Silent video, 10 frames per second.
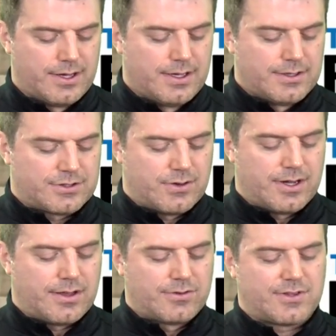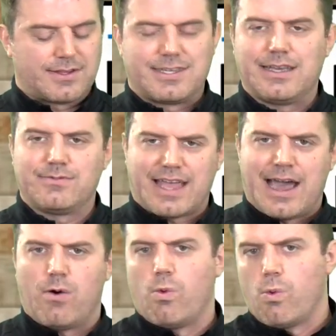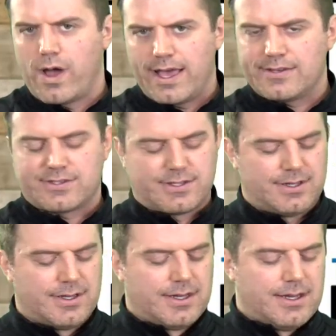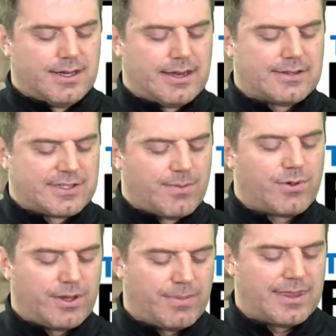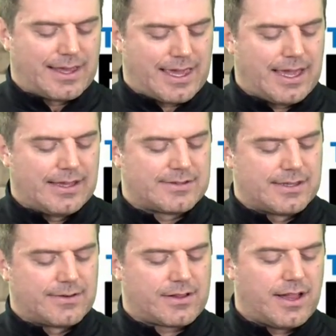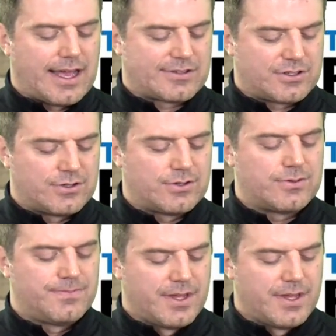So those are the teams out west, and that's typically been the case in Class 2.